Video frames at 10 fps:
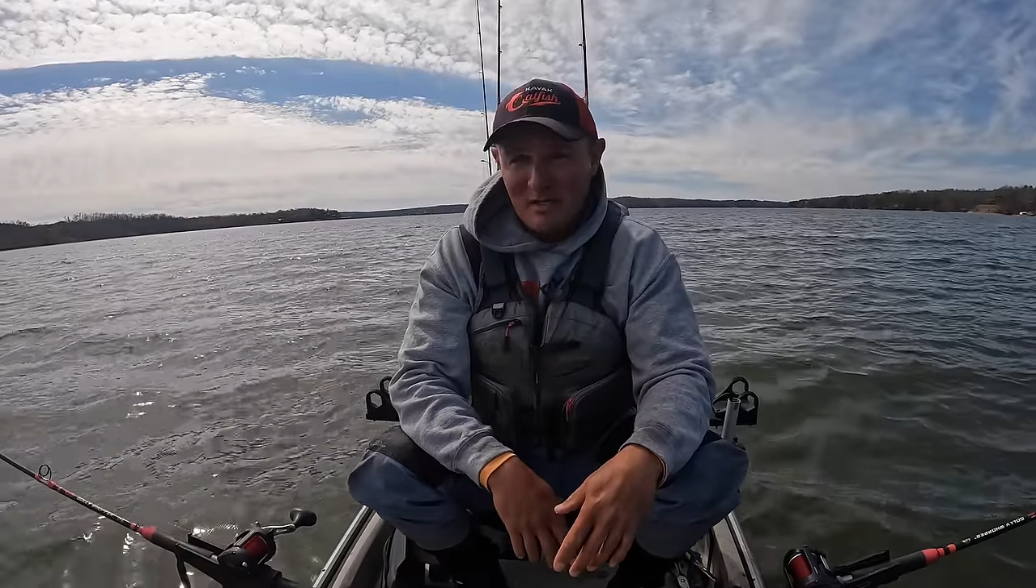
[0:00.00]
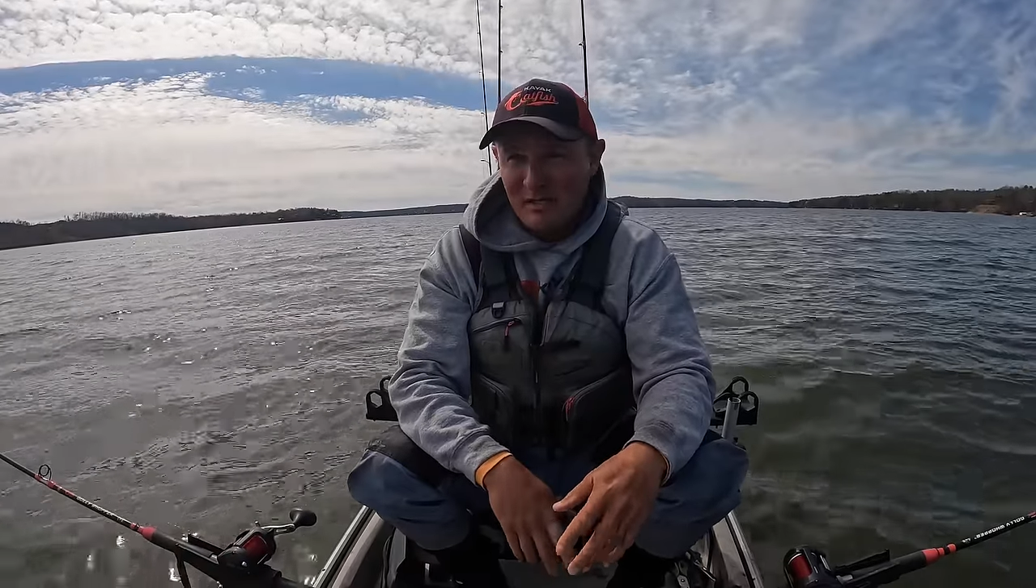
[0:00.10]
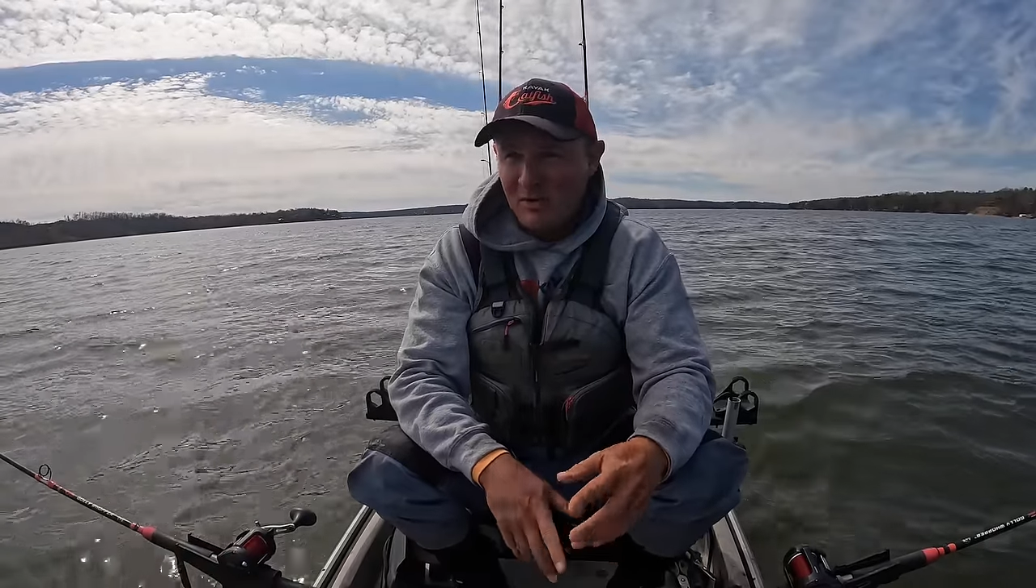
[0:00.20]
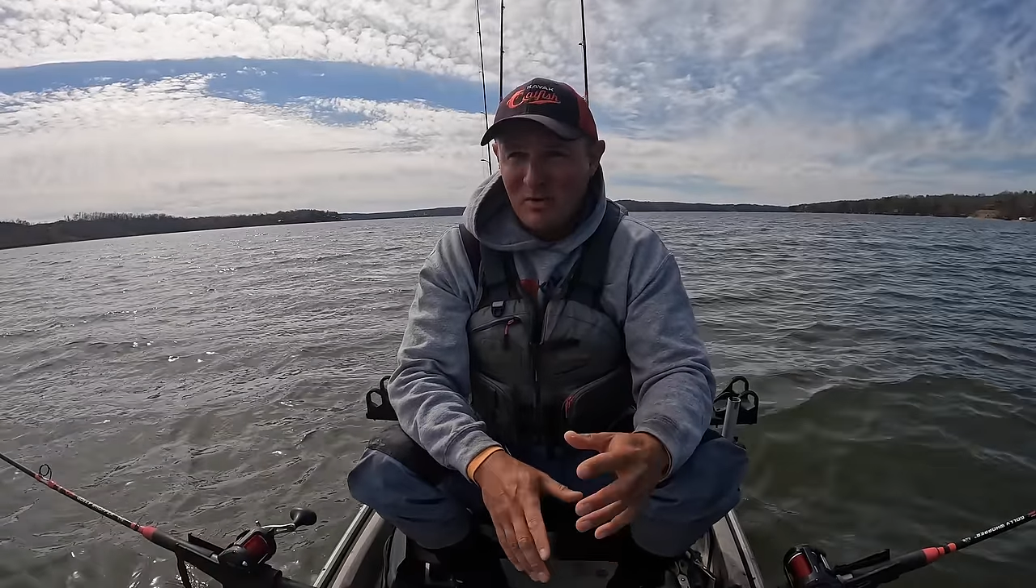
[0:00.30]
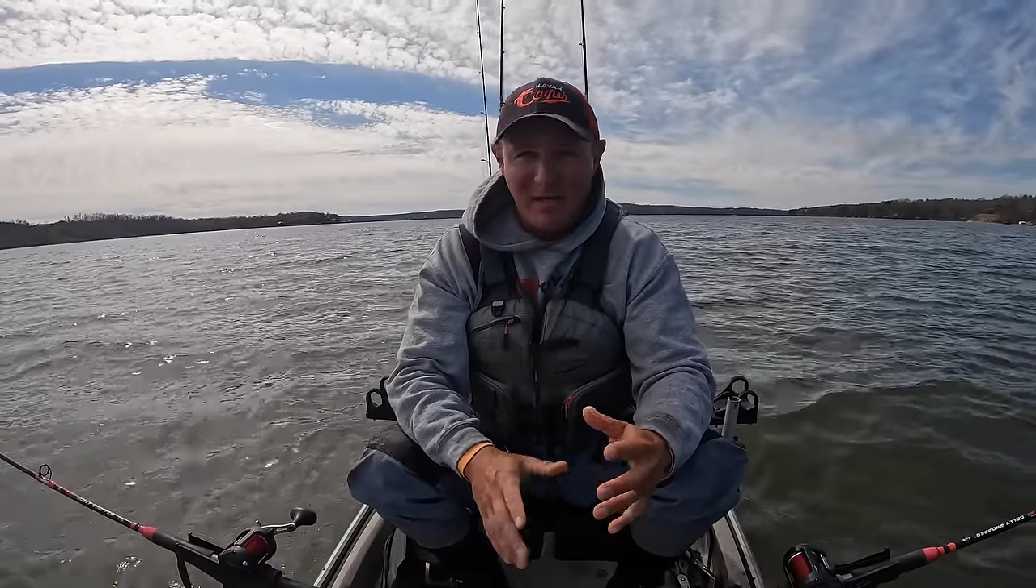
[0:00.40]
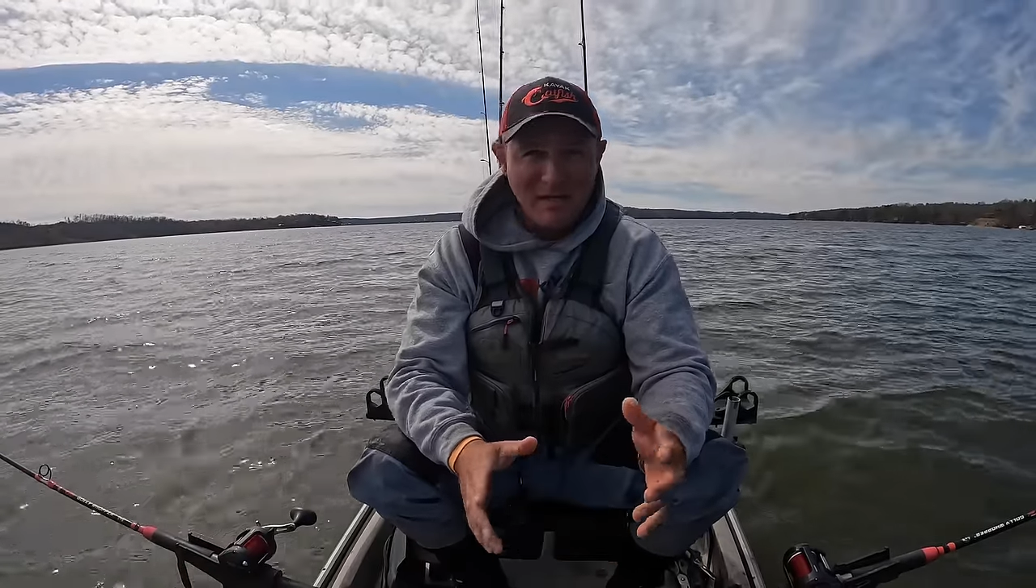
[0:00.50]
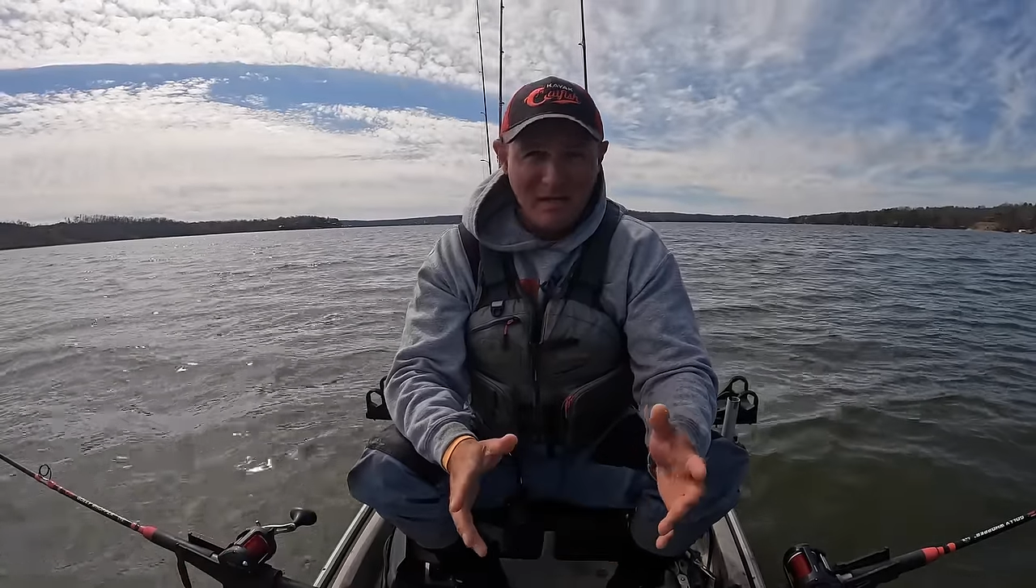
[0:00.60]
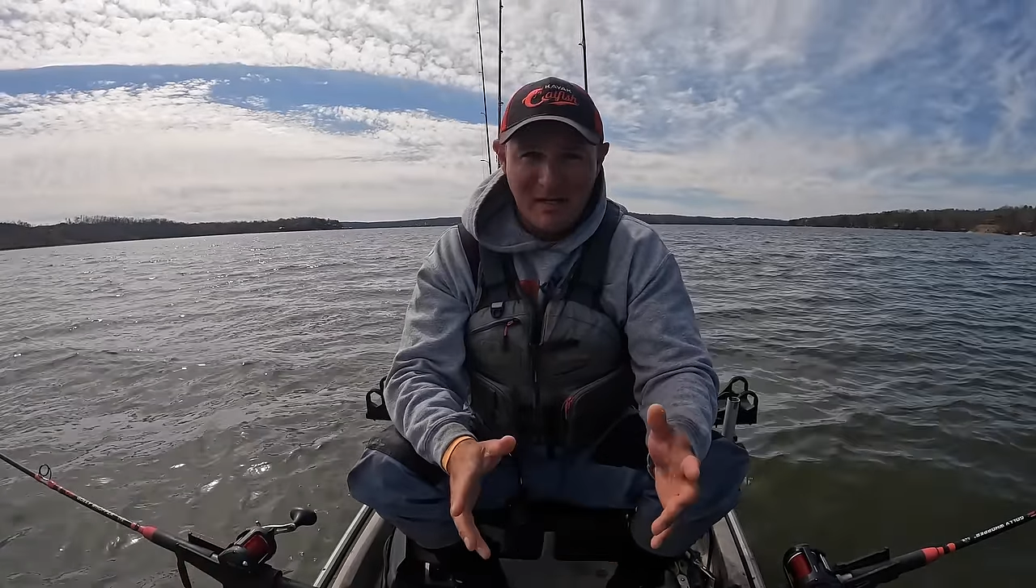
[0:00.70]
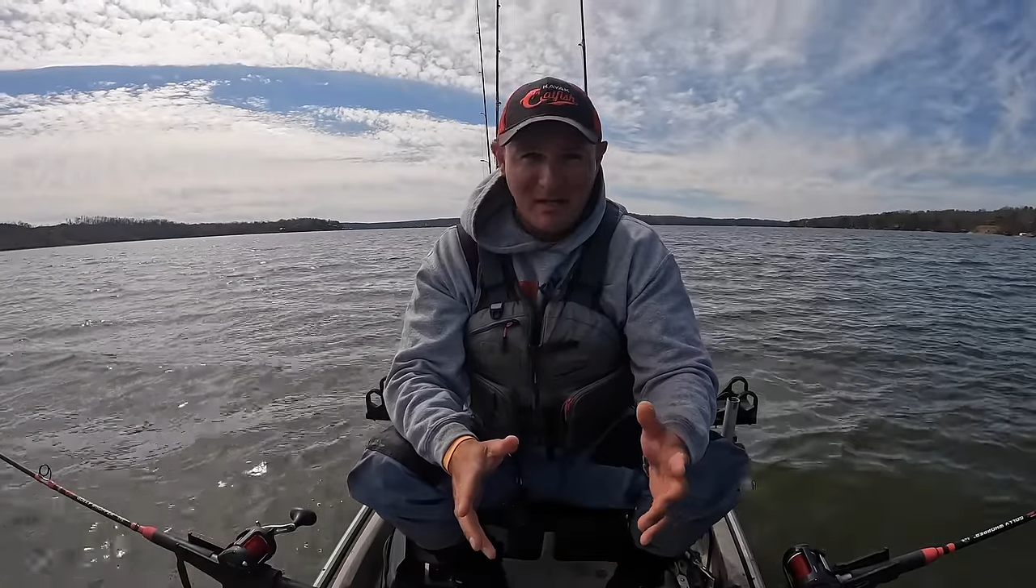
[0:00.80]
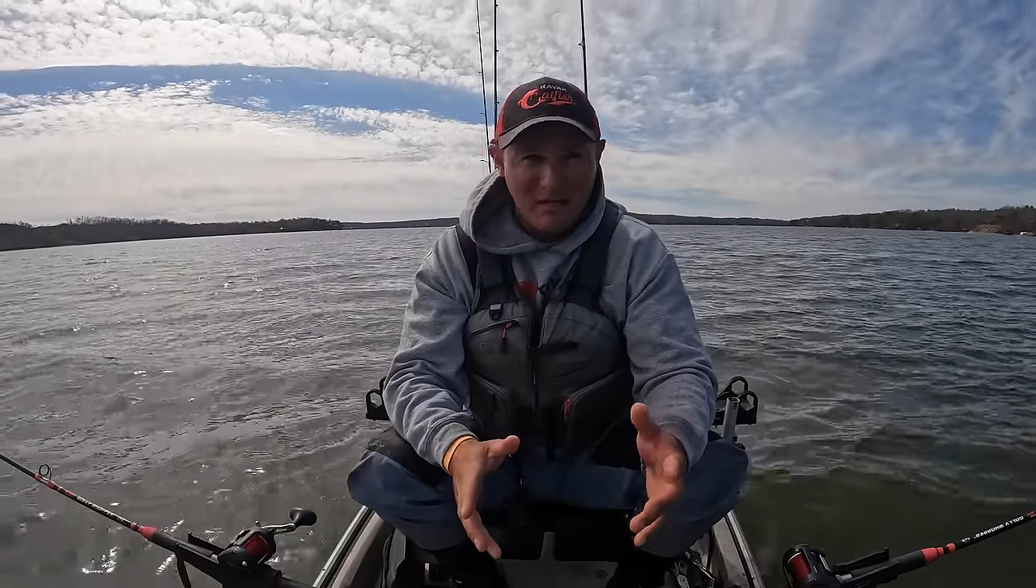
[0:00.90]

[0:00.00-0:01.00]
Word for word: Didn't do anything